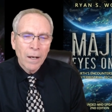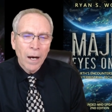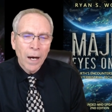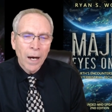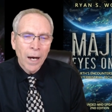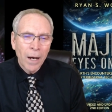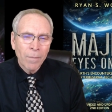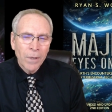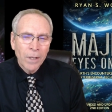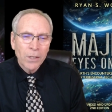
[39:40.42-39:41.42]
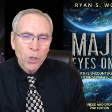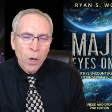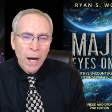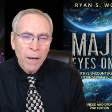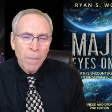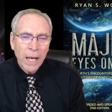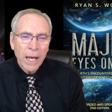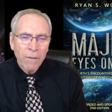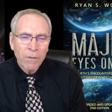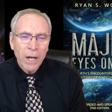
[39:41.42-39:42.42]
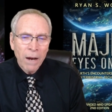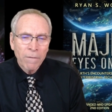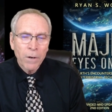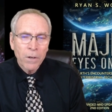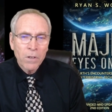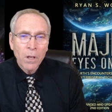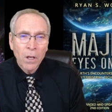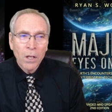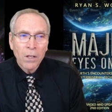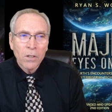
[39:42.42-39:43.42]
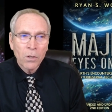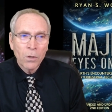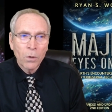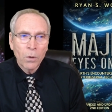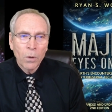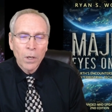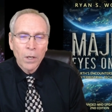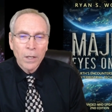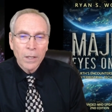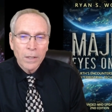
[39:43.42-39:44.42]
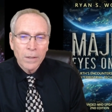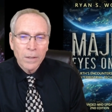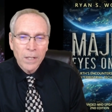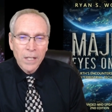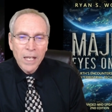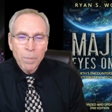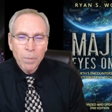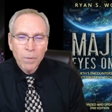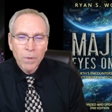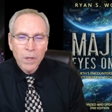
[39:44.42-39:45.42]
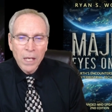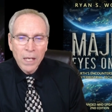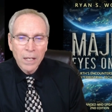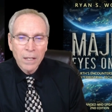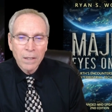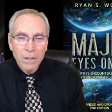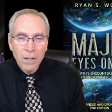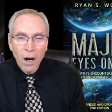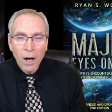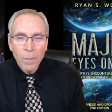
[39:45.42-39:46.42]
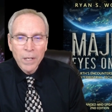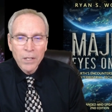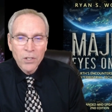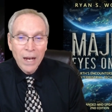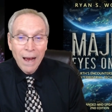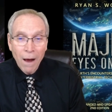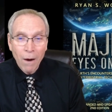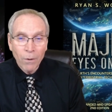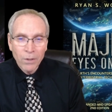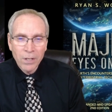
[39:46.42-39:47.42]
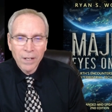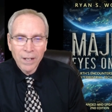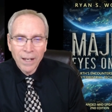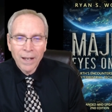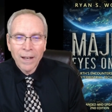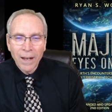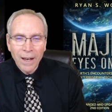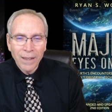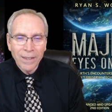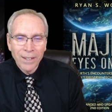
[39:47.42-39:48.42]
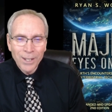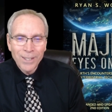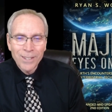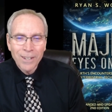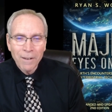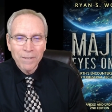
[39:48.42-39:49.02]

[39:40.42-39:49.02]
uh, try to make every effort to keep the garbage out and the good stuff